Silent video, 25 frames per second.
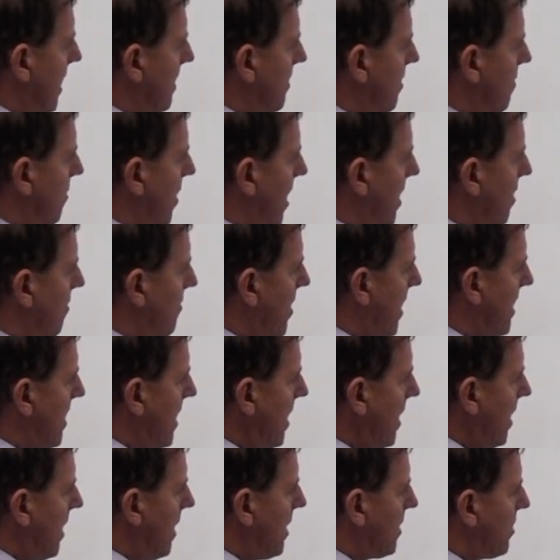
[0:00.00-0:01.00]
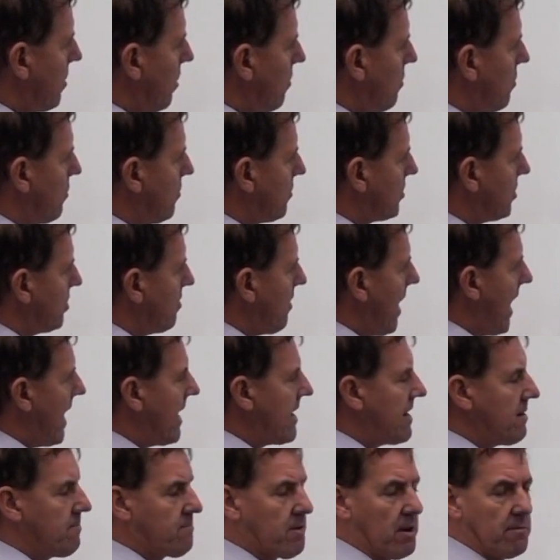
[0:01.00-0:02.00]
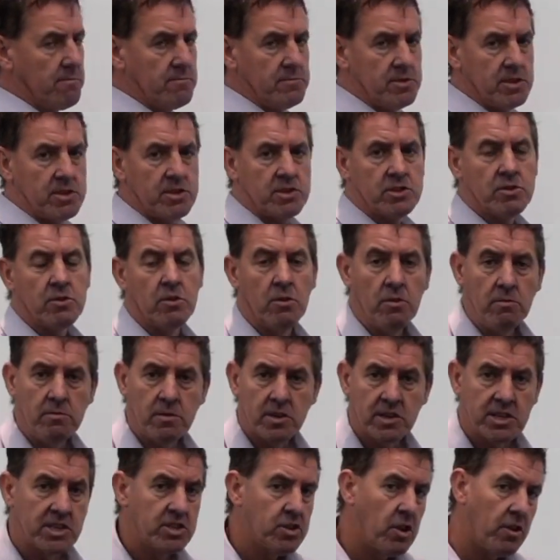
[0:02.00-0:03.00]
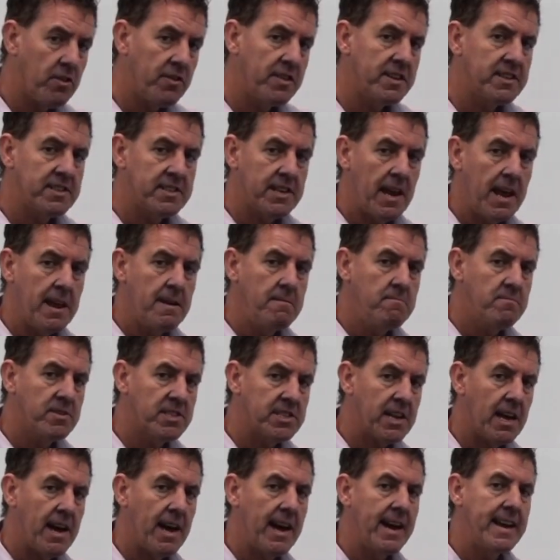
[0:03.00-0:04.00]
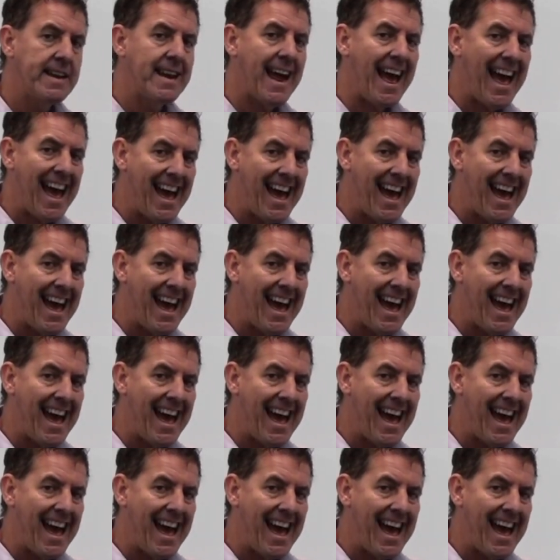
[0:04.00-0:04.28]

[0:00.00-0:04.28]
out the way already, not causing you any problems at all because it's not on the same side